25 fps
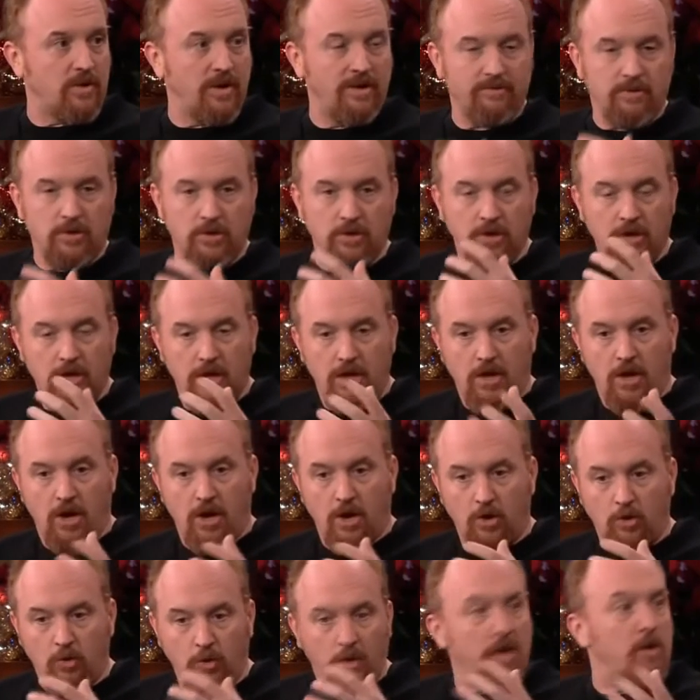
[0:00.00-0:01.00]
you don't have to
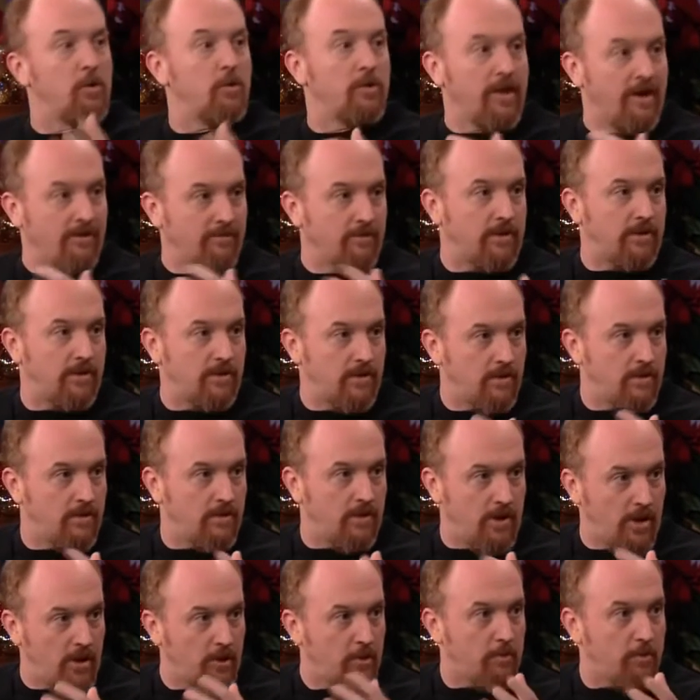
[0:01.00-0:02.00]
agree with
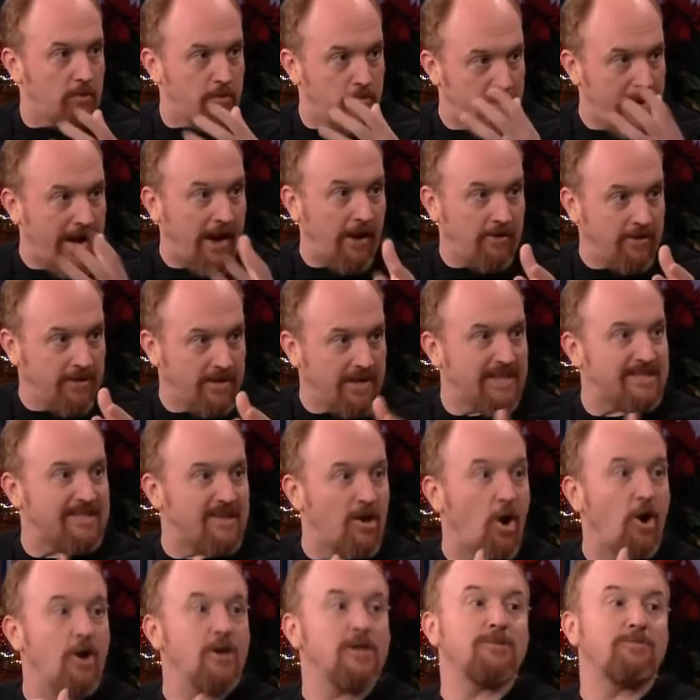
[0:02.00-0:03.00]
the other parent. That's
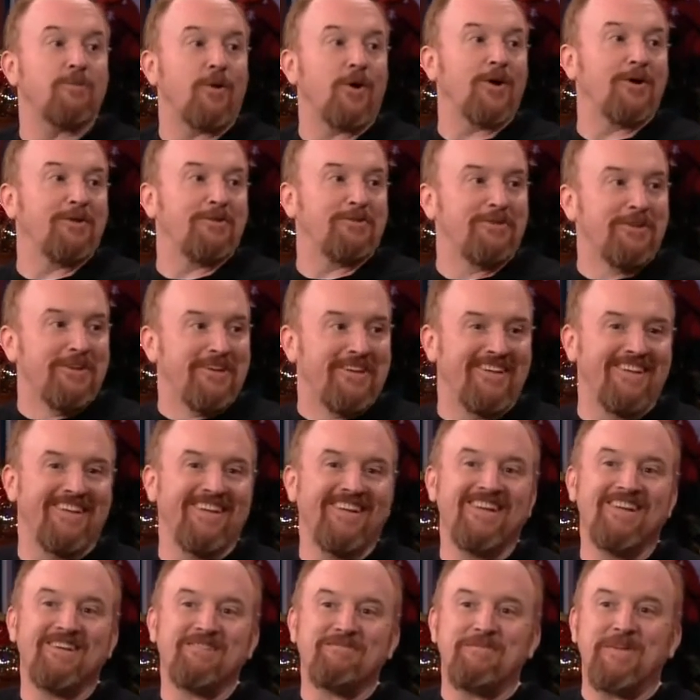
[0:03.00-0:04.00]
the hardest part of
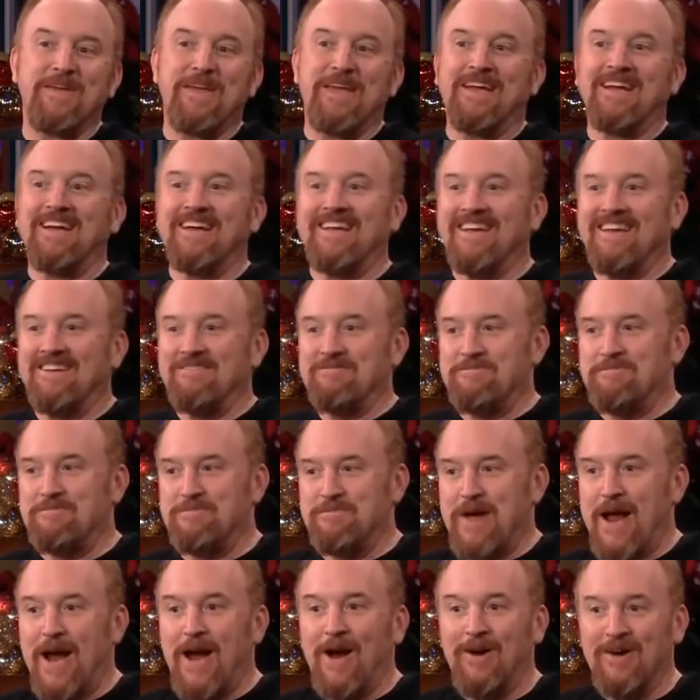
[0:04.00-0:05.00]
being a
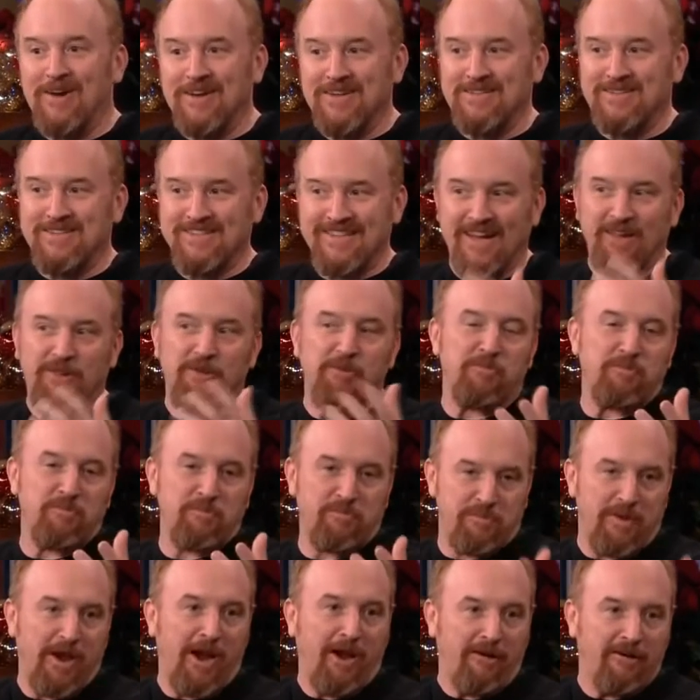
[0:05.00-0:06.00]
parent is the other
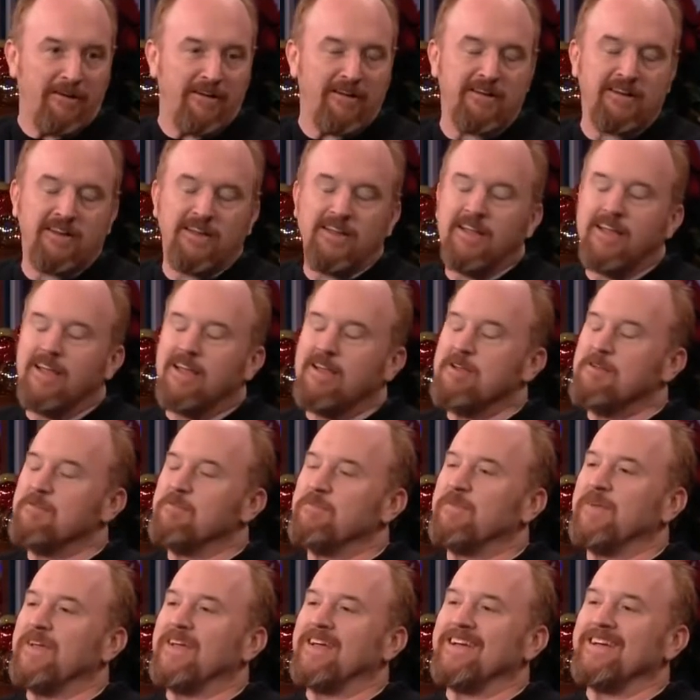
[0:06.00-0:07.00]
parent.
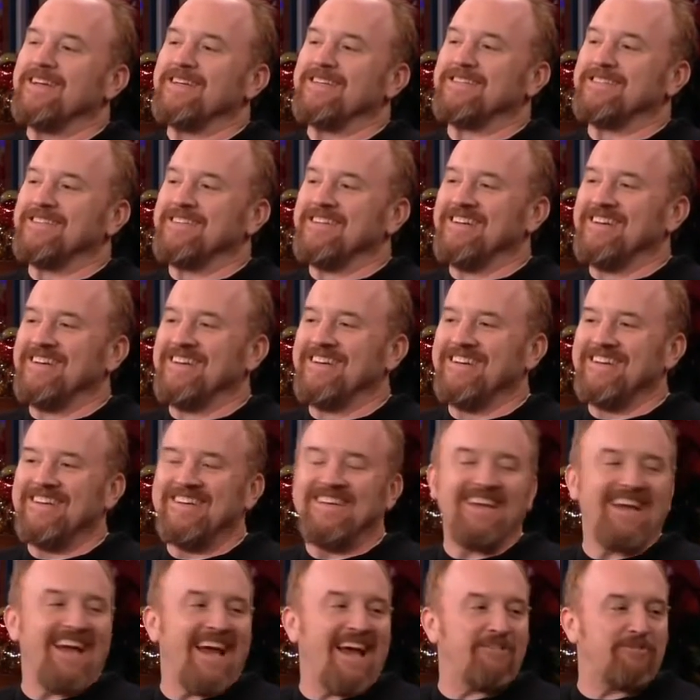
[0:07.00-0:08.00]
Because
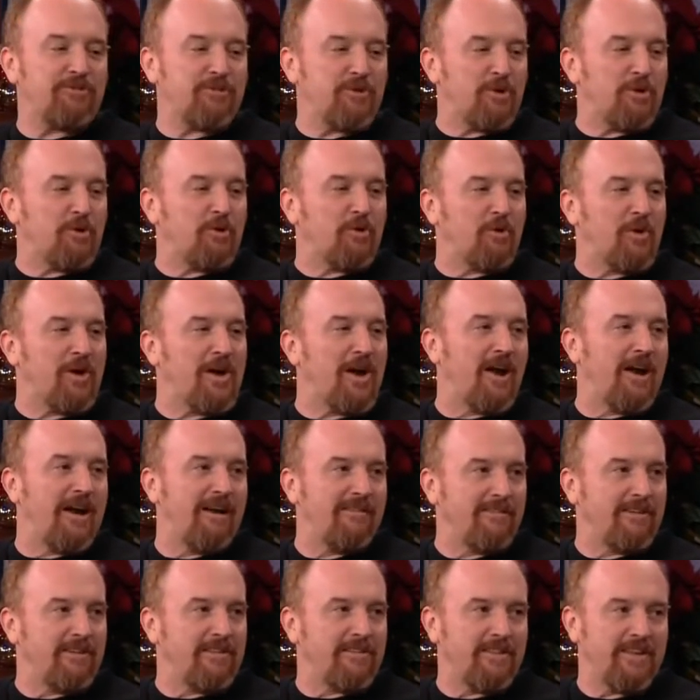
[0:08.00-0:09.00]
you have to agree on
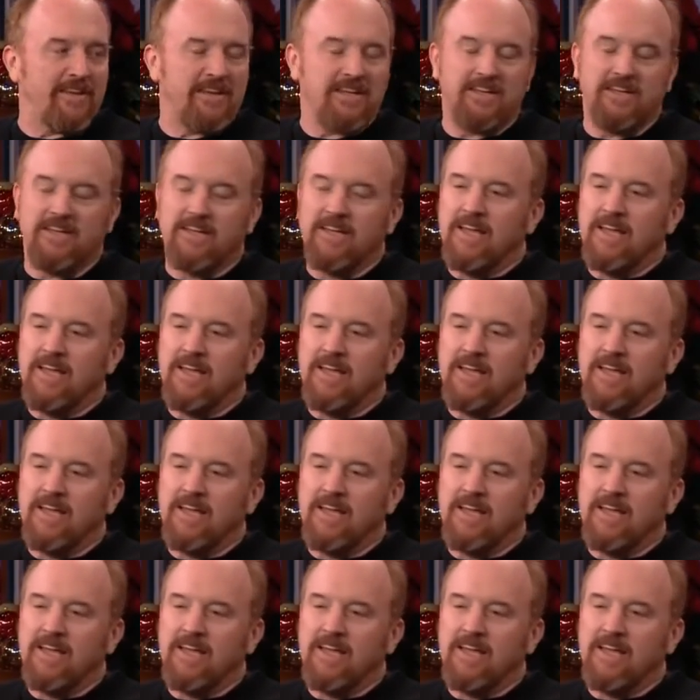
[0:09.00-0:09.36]
everything.